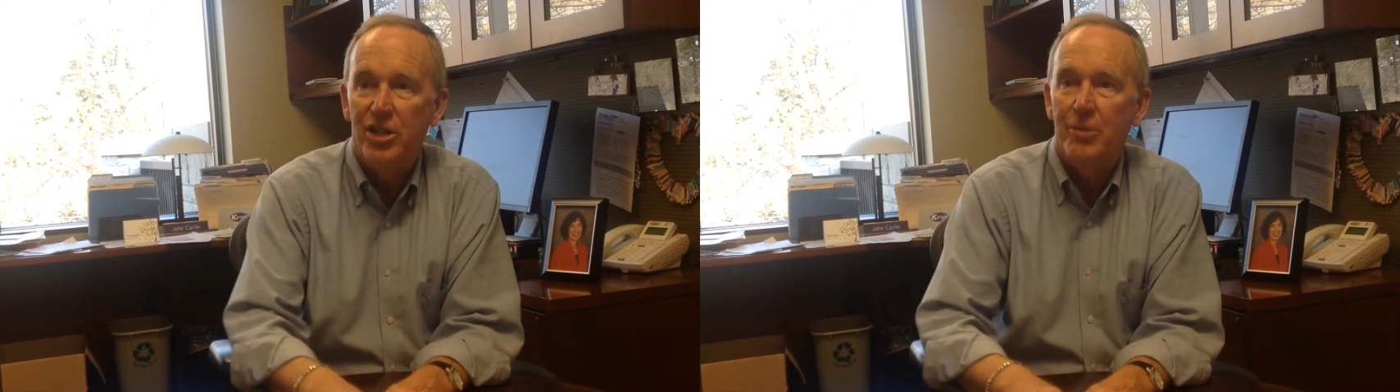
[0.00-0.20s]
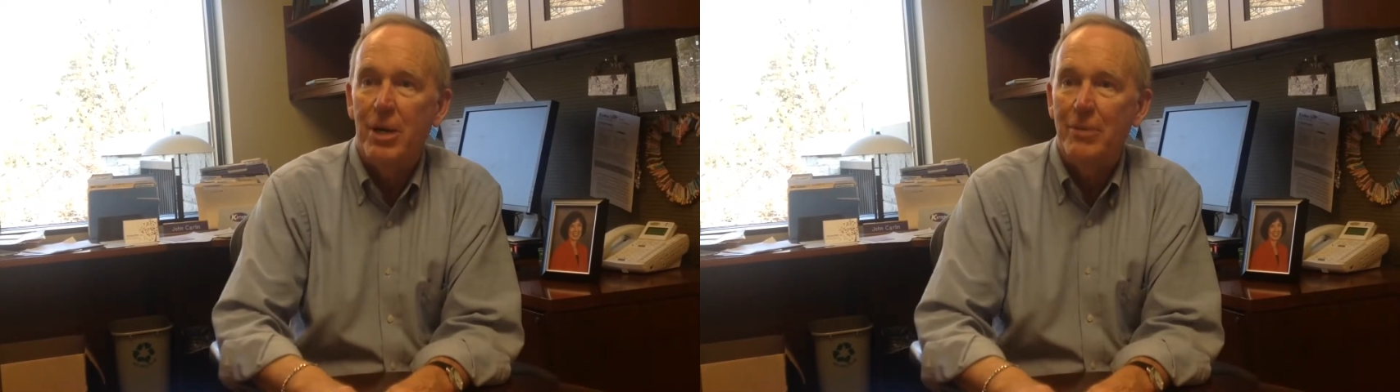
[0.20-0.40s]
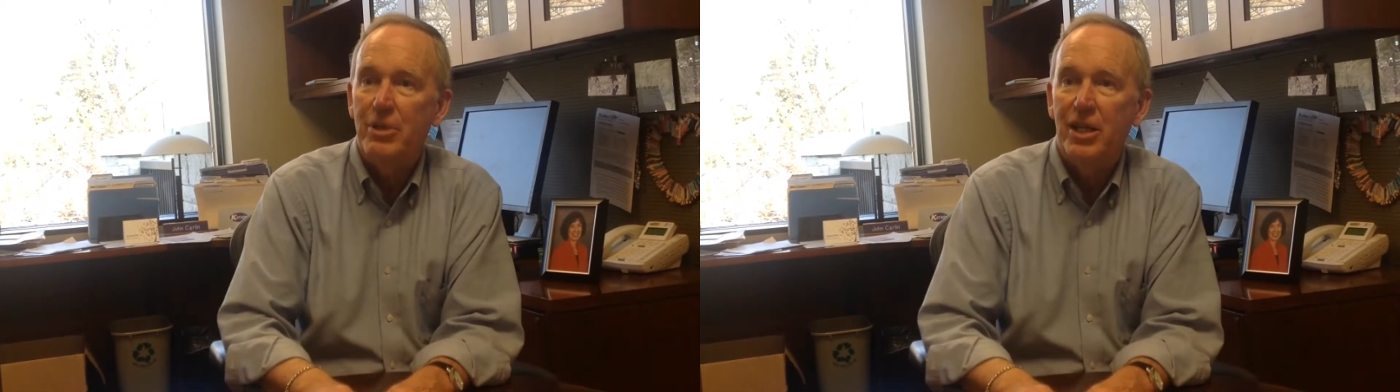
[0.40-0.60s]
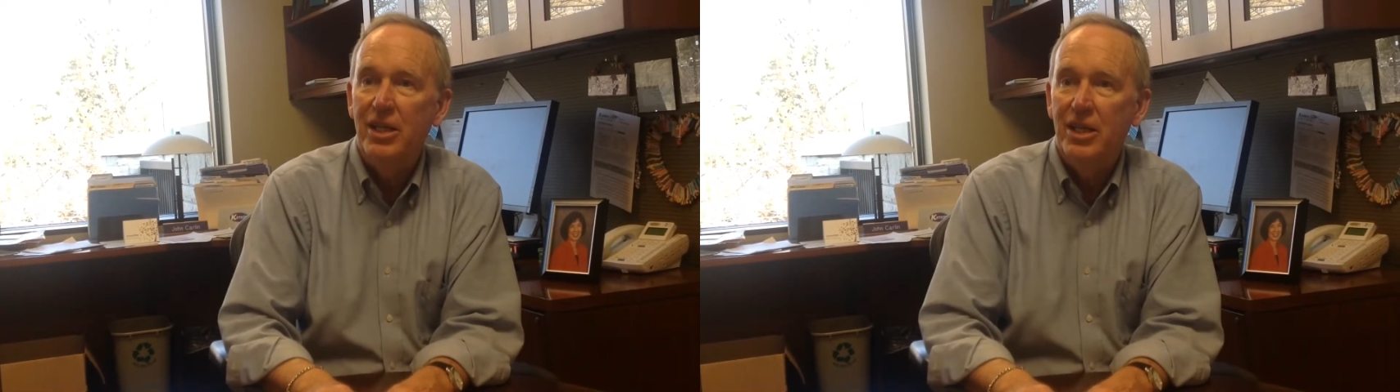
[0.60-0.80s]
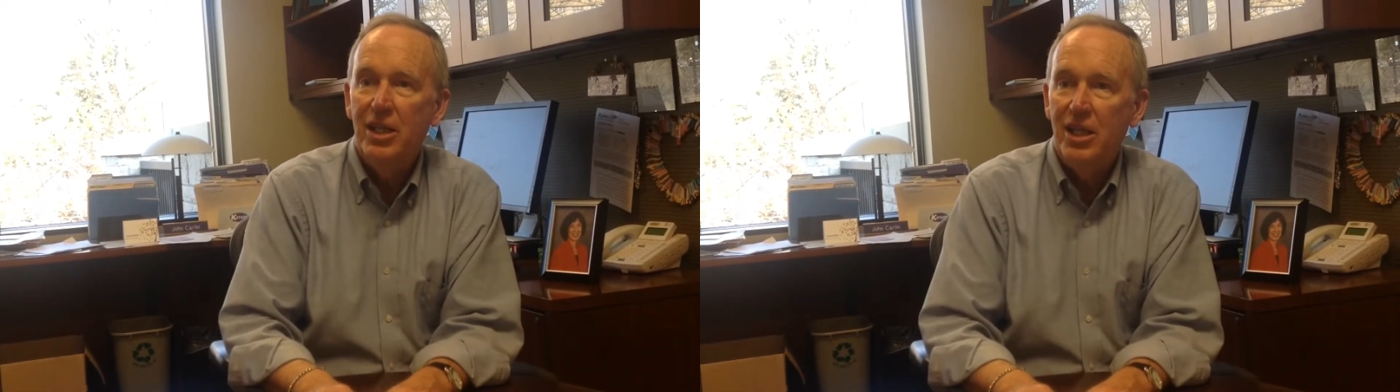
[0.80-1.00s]
There might be a
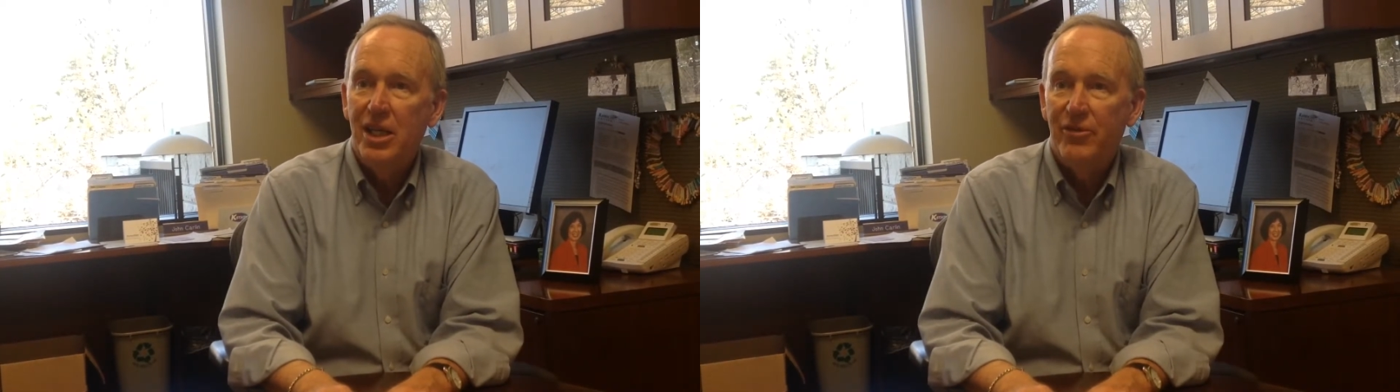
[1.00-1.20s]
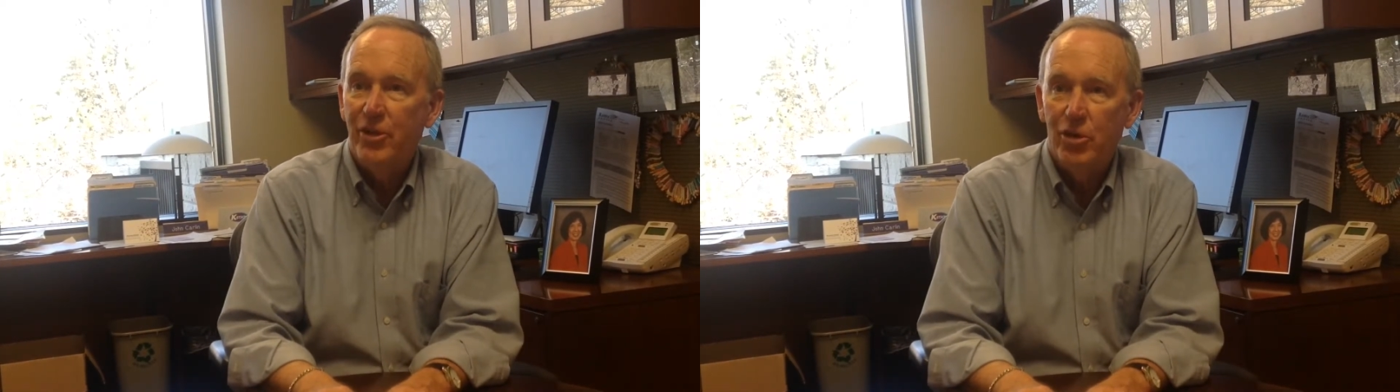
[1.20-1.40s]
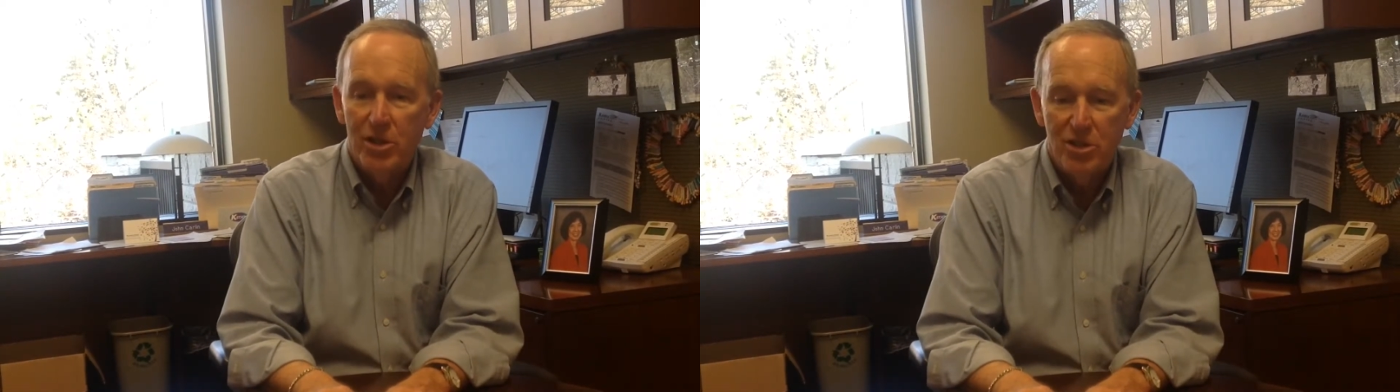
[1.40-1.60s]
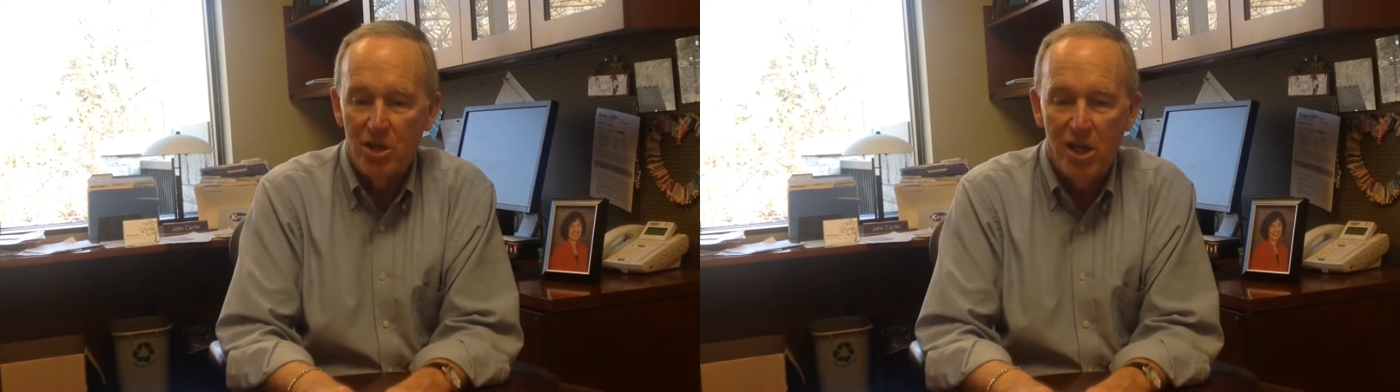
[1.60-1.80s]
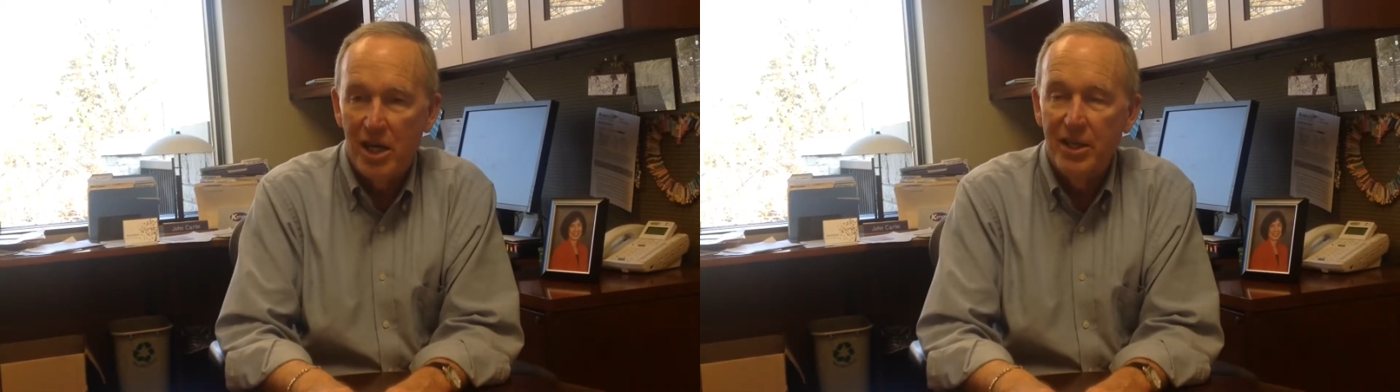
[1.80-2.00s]
focus
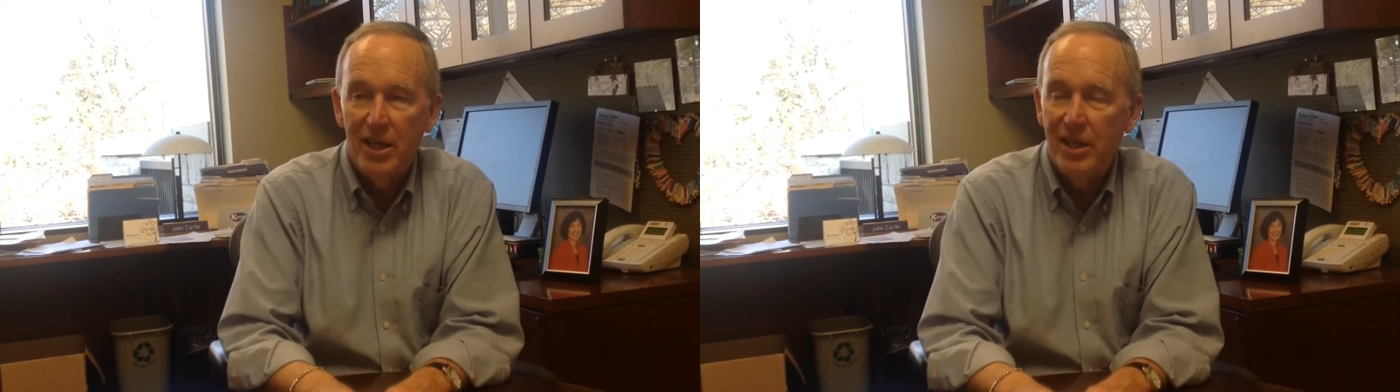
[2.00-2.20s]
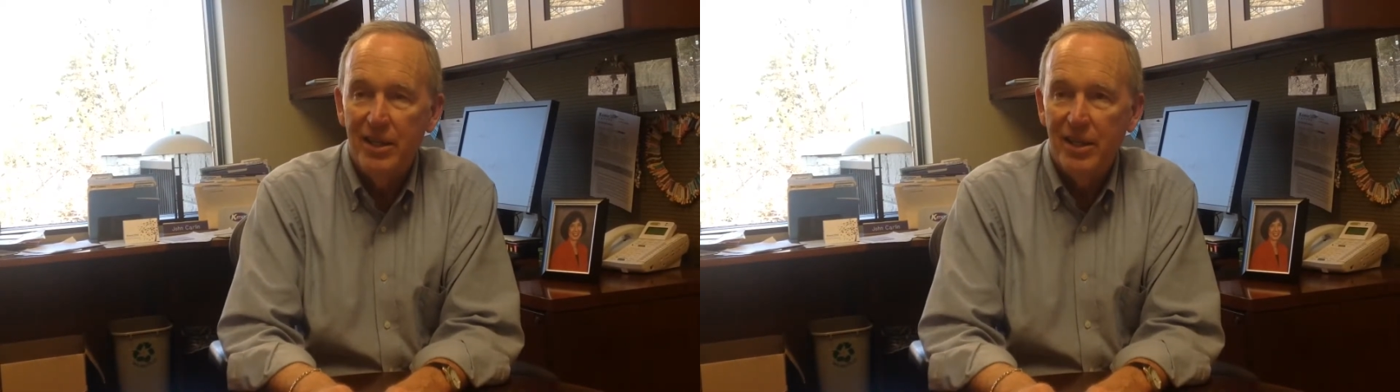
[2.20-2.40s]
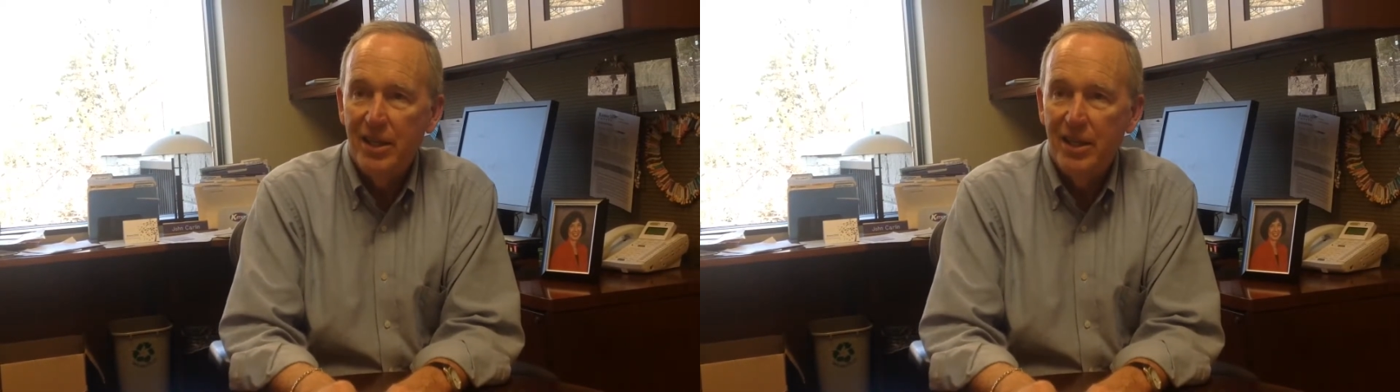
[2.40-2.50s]
on